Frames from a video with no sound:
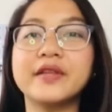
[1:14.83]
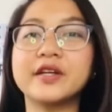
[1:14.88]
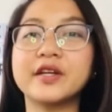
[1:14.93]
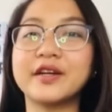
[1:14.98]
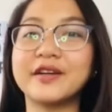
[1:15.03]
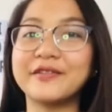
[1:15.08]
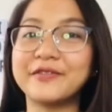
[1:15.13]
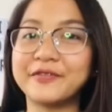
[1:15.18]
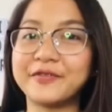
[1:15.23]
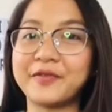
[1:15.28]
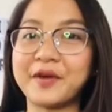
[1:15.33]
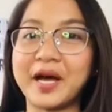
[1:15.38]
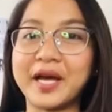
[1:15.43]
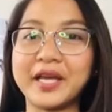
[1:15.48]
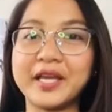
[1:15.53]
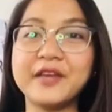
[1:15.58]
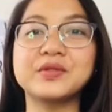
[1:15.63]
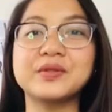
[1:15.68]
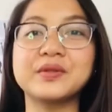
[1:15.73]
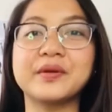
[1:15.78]
there are
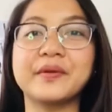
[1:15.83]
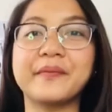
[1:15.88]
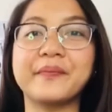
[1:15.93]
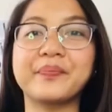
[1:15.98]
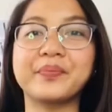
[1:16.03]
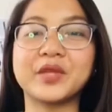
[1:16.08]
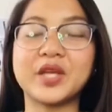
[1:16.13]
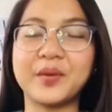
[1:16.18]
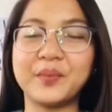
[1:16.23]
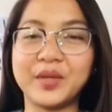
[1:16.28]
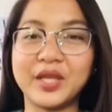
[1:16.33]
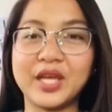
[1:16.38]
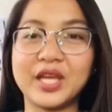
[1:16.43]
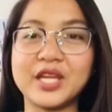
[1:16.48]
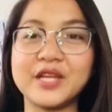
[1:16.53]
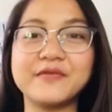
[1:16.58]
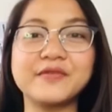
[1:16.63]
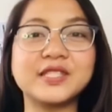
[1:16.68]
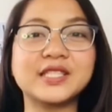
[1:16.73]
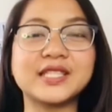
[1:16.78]
5
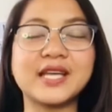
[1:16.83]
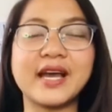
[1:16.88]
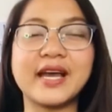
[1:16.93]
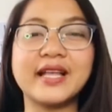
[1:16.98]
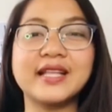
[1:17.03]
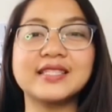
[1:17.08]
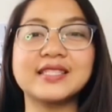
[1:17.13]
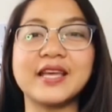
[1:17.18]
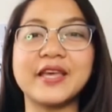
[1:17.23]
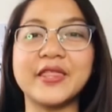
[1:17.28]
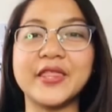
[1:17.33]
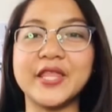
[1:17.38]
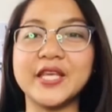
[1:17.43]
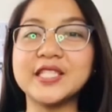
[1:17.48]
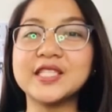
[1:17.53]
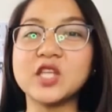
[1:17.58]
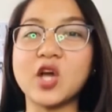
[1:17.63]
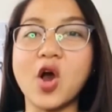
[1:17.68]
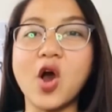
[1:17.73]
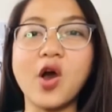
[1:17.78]
communicative styles, and
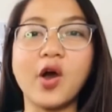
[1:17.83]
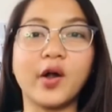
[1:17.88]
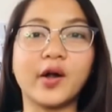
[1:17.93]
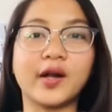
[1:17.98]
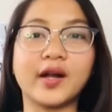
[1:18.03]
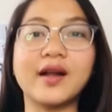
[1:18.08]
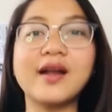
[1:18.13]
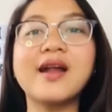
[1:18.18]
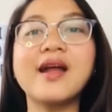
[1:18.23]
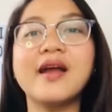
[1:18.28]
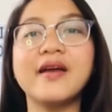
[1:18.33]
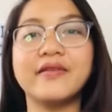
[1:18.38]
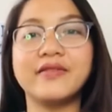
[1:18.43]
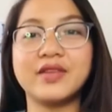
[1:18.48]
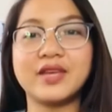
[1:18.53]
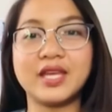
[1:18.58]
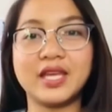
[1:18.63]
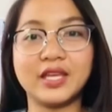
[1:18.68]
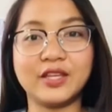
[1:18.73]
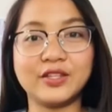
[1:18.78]
these are
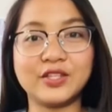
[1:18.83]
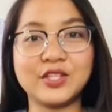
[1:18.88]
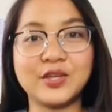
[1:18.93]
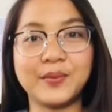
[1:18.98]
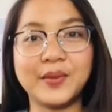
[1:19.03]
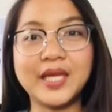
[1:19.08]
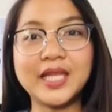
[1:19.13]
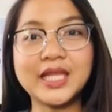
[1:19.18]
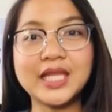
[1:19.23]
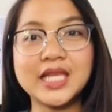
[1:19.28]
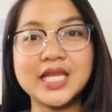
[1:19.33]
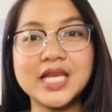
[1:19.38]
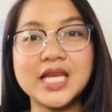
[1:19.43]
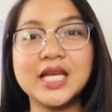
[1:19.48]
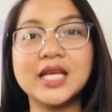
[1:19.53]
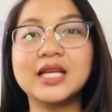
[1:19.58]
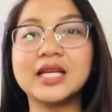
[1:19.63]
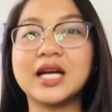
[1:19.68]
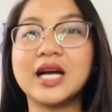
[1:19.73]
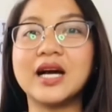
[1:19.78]
the intimate,
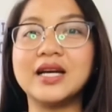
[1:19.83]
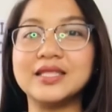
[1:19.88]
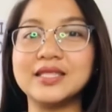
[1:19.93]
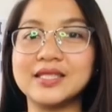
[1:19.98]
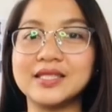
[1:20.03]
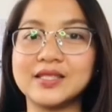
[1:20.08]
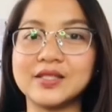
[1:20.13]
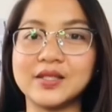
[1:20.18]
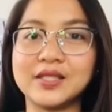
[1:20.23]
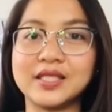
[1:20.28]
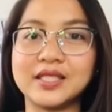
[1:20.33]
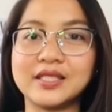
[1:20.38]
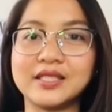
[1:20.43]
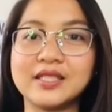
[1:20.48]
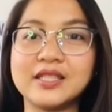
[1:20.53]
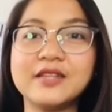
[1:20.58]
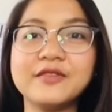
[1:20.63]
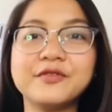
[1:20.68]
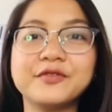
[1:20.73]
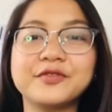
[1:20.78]

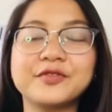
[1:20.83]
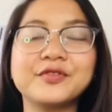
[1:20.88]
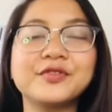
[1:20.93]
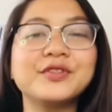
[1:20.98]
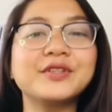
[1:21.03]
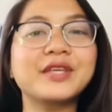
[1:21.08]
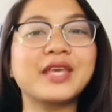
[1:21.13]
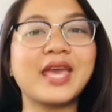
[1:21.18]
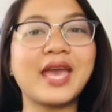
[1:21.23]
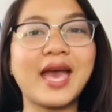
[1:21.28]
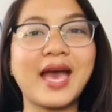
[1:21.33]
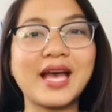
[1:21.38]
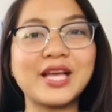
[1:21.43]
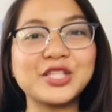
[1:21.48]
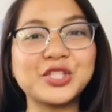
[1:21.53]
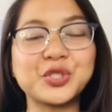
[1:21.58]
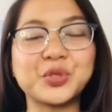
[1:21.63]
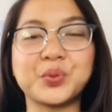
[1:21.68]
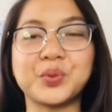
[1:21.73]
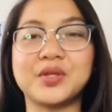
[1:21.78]
consultative,
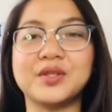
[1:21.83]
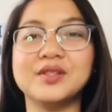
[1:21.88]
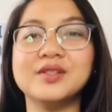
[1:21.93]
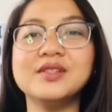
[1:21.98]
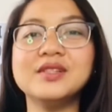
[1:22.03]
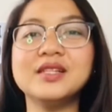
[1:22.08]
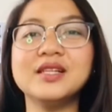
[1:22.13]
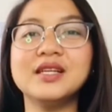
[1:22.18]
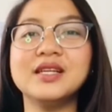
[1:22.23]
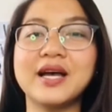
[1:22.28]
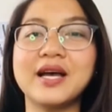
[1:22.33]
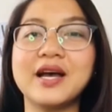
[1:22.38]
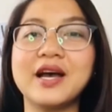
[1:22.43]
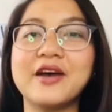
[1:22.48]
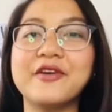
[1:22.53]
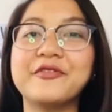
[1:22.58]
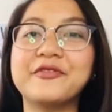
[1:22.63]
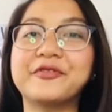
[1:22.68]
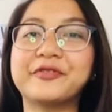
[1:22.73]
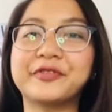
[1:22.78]
casual,
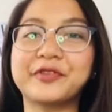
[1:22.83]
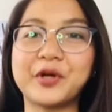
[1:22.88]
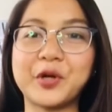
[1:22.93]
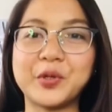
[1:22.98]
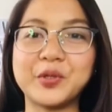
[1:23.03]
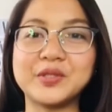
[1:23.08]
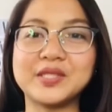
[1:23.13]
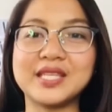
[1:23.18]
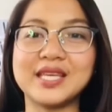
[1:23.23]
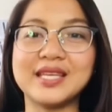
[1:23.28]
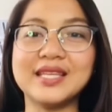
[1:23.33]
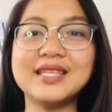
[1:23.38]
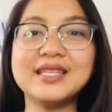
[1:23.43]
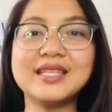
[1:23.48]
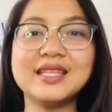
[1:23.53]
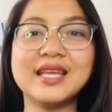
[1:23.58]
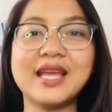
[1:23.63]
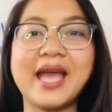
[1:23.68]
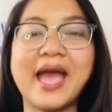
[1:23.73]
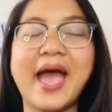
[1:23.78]

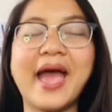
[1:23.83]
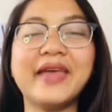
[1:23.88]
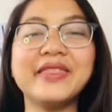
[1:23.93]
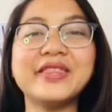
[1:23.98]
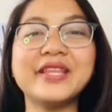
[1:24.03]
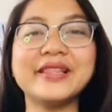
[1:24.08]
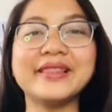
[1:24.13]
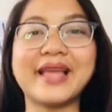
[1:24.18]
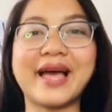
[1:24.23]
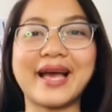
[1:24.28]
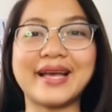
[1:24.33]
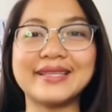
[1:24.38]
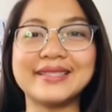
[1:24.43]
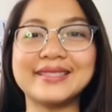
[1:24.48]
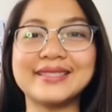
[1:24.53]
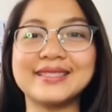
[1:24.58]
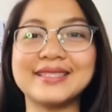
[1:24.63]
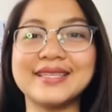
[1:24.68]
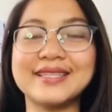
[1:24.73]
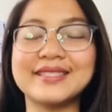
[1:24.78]
frozen, and the
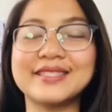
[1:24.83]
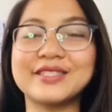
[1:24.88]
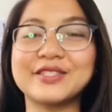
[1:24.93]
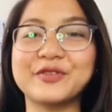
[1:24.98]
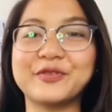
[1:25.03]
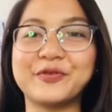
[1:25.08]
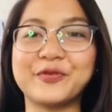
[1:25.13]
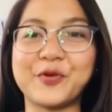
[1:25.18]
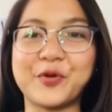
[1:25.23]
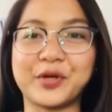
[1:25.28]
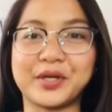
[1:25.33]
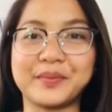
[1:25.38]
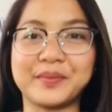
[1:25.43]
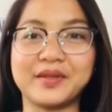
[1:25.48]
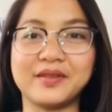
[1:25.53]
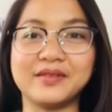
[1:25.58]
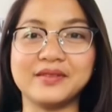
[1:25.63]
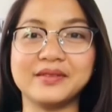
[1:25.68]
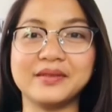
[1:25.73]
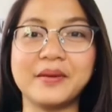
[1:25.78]
last is the
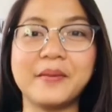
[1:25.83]
formal.